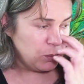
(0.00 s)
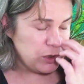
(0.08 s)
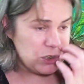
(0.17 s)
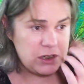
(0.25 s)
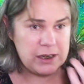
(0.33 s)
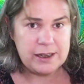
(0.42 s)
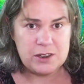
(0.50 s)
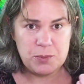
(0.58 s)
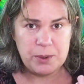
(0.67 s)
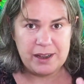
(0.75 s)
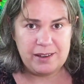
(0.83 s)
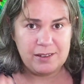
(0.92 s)
which is a nice
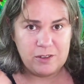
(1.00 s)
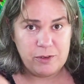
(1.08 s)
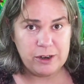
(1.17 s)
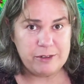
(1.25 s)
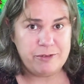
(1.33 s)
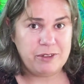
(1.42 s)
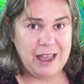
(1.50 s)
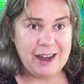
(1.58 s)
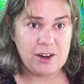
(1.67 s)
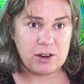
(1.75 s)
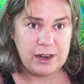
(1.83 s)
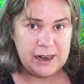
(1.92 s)
place. It's very
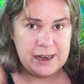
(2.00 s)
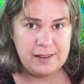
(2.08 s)
flattering